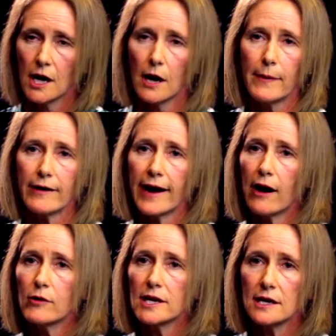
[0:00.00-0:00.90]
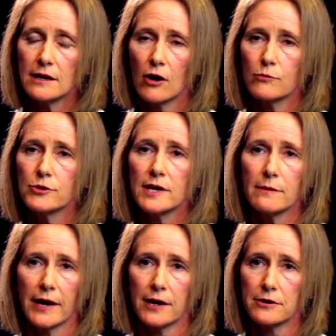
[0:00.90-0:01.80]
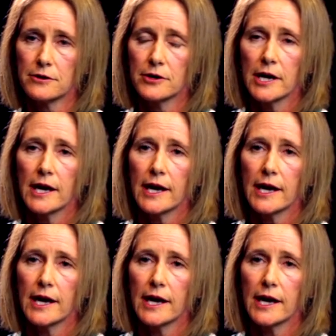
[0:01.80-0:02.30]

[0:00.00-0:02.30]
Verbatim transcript: about how he can help you get better